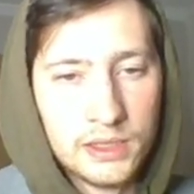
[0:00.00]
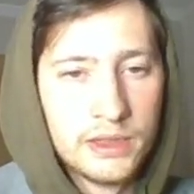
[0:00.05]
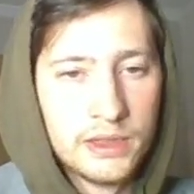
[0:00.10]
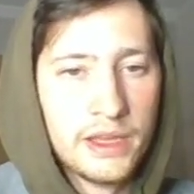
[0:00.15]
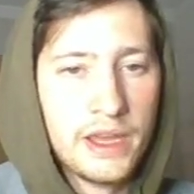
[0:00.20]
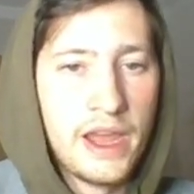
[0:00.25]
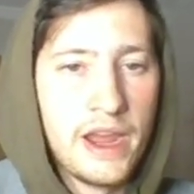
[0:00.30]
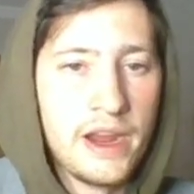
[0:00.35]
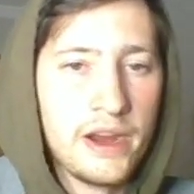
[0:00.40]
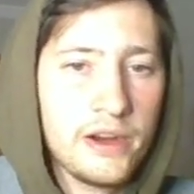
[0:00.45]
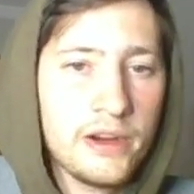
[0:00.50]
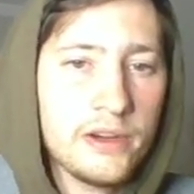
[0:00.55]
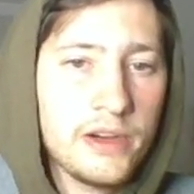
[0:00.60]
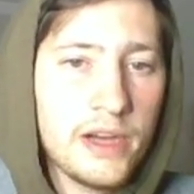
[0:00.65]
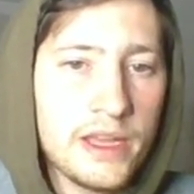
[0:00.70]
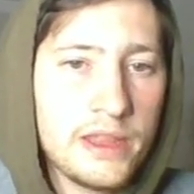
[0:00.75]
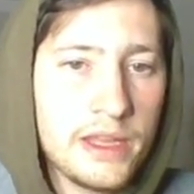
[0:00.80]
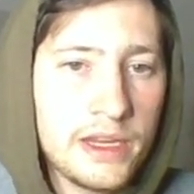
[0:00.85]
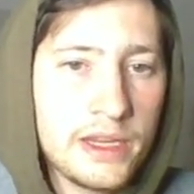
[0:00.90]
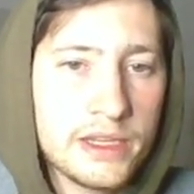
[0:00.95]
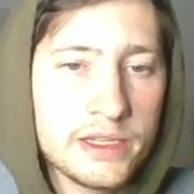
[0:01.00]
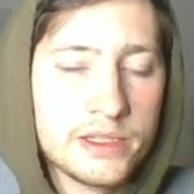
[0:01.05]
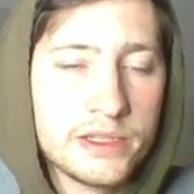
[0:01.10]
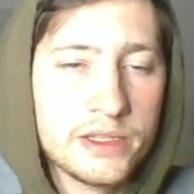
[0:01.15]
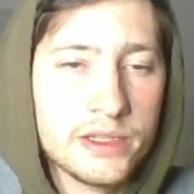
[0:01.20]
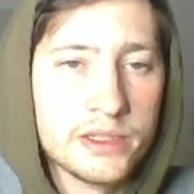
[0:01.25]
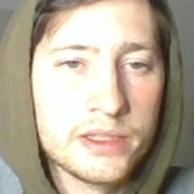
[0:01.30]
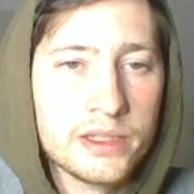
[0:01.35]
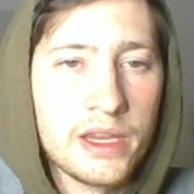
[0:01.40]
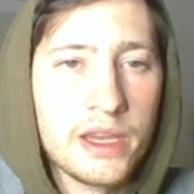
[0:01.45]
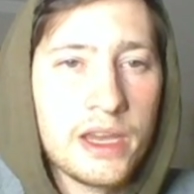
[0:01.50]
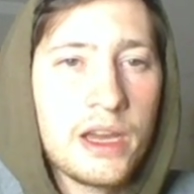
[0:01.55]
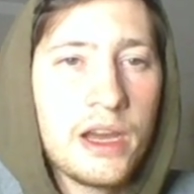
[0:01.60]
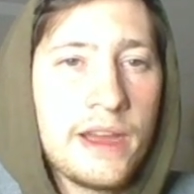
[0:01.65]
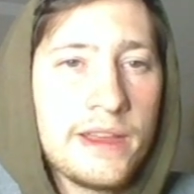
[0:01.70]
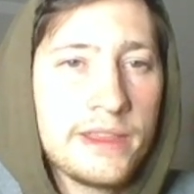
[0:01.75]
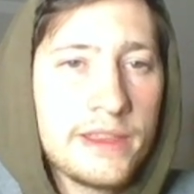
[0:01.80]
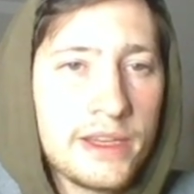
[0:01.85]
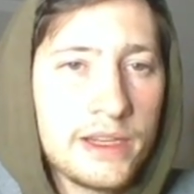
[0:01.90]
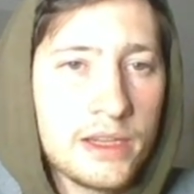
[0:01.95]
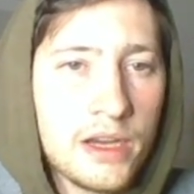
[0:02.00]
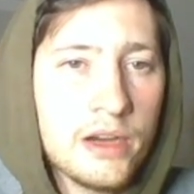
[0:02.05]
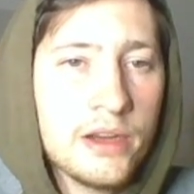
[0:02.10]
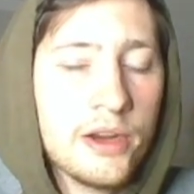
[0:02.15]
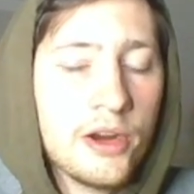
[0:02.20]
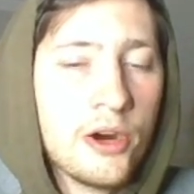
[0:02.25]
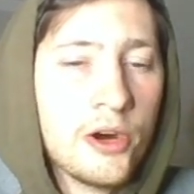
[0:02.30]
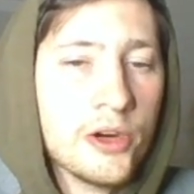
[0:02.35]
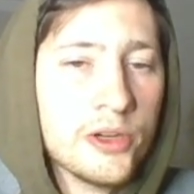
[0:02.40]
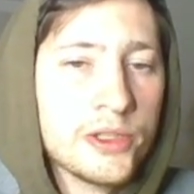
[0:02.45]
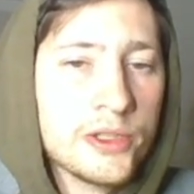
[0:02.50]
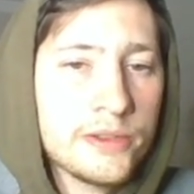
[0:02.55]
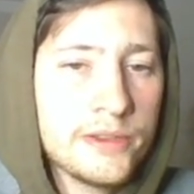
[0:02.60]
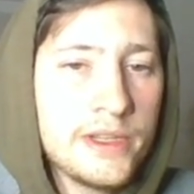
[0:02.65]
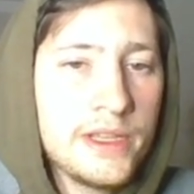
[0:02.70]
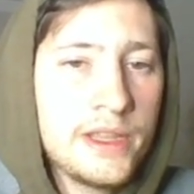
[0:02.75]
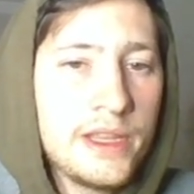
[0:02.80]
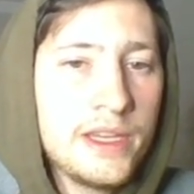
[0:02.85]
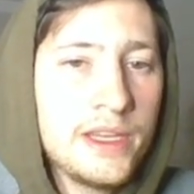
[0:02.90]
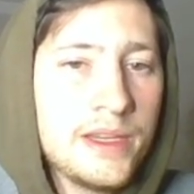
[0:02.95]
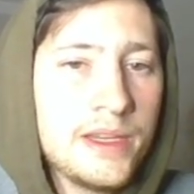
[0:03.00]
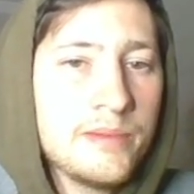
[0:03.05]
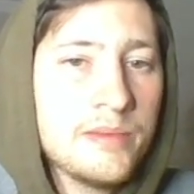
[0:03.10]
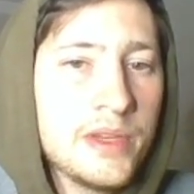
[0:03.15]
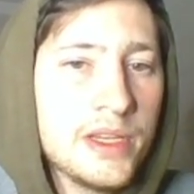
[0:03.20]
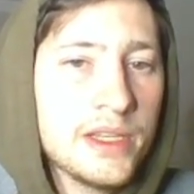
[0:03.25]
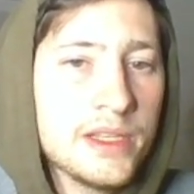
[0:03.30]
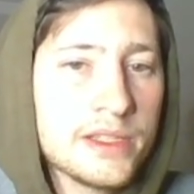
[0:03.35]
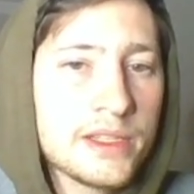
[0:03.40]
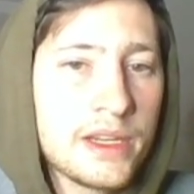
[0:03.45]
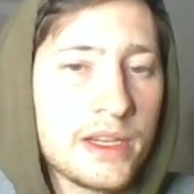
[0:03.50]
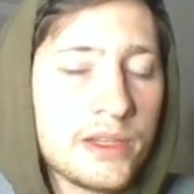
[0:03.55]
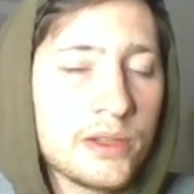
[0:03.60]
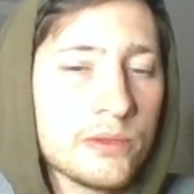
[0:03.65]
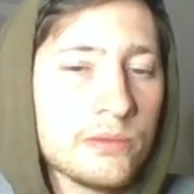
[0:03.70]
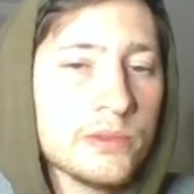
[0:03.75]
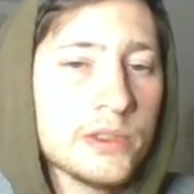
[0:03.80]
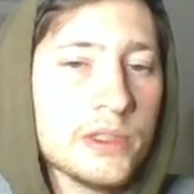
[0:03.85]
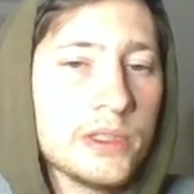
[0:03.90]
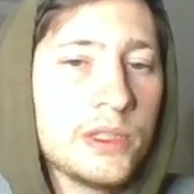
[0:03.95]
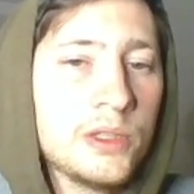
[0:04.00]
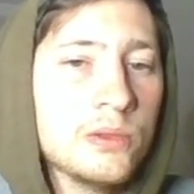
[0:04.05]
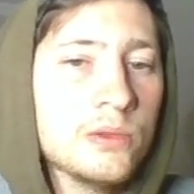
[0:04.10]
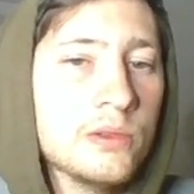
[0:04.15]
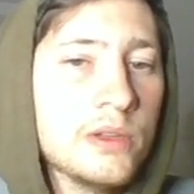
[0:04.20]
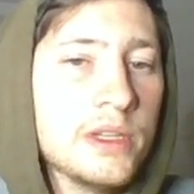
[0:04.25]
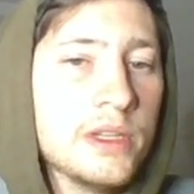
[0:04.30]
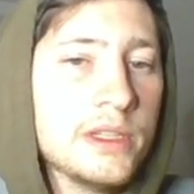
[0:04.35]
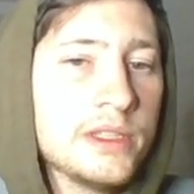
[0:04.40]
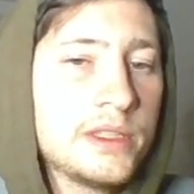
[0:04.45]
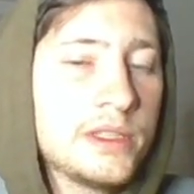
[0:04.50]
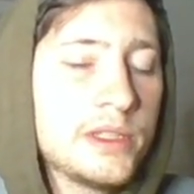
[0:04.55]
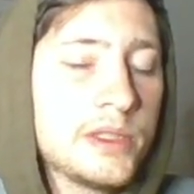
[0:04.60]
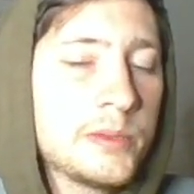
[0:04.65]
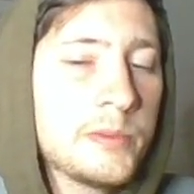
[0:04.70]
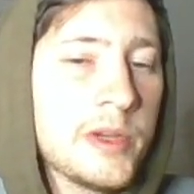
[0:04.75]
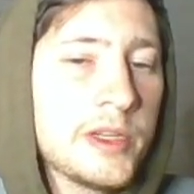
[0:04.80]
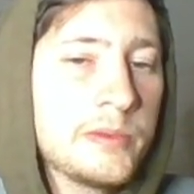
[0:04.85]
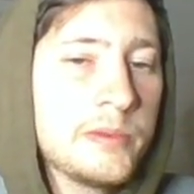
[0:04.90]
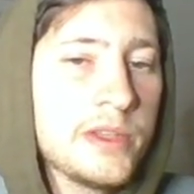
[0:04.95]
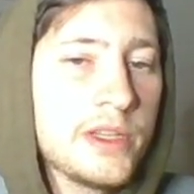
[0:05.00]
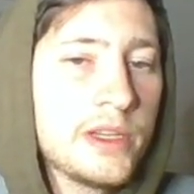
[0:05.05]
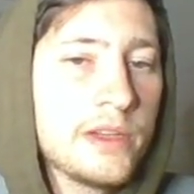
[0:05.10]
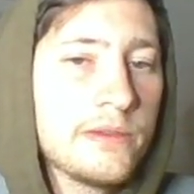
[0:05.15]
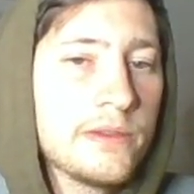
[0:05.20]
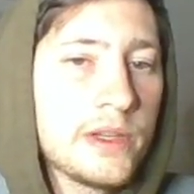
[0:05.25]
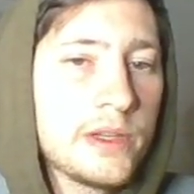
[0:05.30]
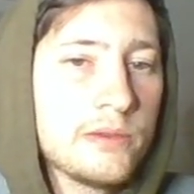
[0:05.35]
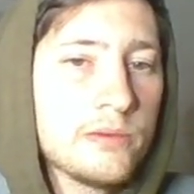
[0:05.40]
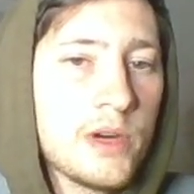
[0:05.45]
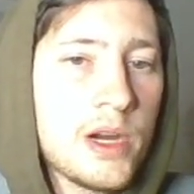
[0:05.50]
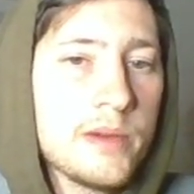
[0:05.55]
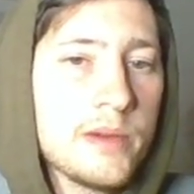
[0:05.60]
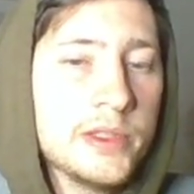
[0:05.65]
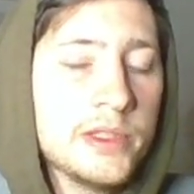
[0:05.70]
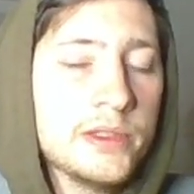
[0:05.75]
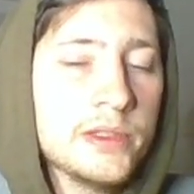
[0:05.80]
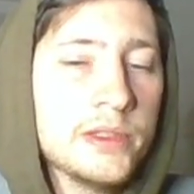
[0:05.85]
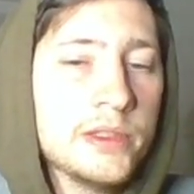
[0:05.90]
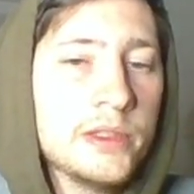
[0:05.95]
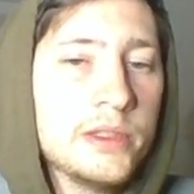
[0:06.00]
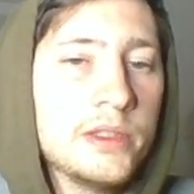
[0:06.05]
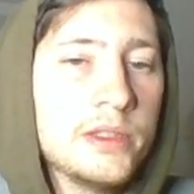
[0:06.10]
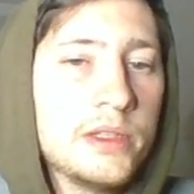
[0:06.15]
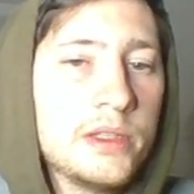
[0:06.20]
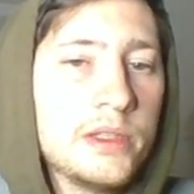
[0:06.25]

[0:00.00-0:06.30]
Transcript: The arrow, I think, is just like, I think an archery theme is like a really cool, and it just makes me think of like Robin Hood.